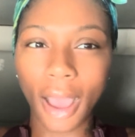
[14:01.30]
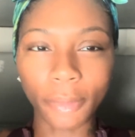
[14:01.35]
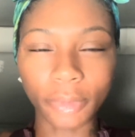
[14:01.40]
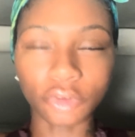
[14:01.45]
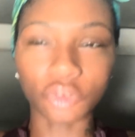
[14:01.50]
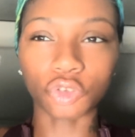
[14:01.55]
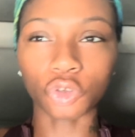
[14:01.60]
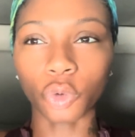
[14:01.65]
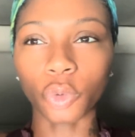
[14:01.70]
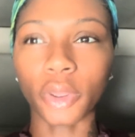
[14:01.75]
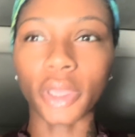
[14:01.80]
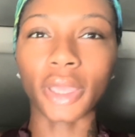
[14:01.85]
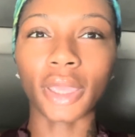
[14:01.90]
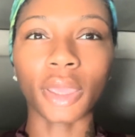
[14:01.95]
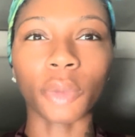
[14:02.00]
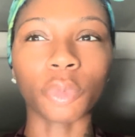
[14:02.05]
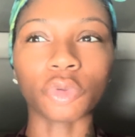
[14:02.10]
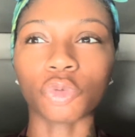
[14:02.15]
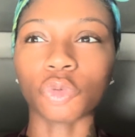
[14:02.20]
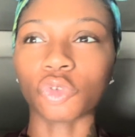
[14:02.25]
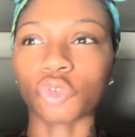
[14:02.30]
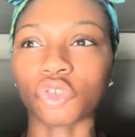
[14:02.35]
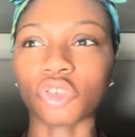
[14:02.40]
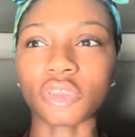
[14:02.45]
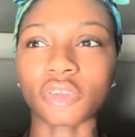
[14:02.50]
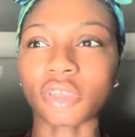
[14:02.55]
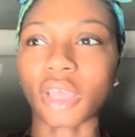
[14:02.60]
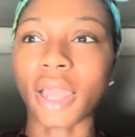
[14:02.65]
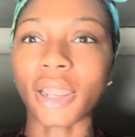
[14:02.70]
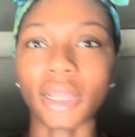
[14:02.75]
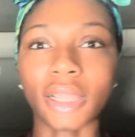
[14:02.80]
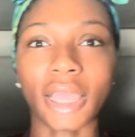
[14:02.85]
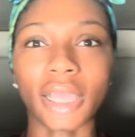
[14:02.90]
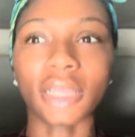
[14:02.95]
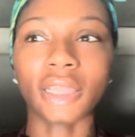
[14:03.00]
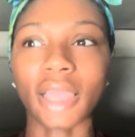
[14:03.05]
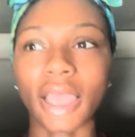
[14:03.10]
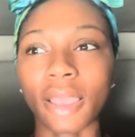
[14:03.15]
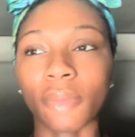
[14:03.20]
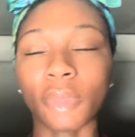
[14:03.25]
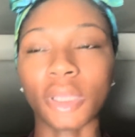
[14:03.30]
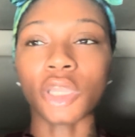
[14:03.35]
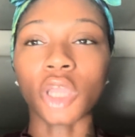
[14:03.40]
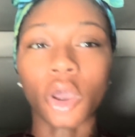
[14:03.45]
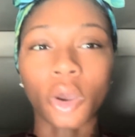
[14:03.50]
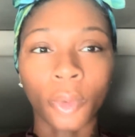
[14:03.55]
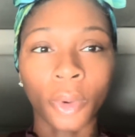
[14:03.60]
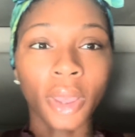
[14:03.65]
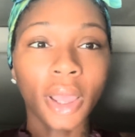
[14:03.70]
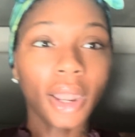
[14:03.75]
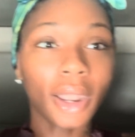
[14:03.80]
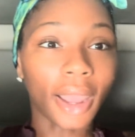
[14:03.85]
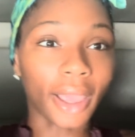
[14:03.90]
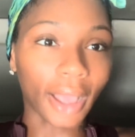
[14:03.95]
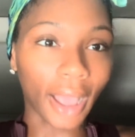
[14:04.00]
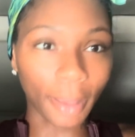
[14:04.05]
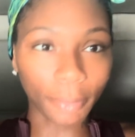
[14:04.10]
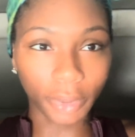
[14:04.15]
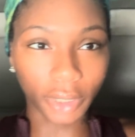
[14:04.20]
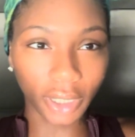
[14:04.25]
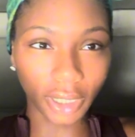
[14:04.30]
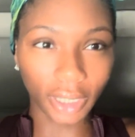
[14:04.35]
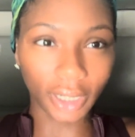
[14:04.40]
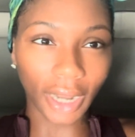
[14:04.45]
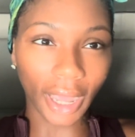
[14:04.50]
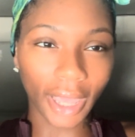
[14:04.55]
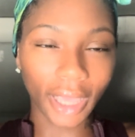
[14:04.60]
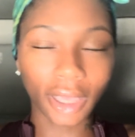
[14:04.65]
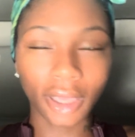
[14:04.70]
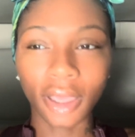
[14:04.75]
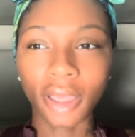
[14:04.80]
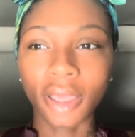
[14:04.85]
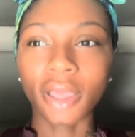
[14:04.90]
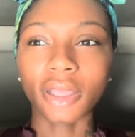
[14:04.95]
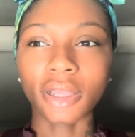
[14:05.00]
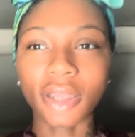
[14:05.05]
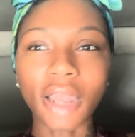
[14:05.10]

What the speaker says: was doing it, which was just kind of like letting me know, like, I'm good. Like, and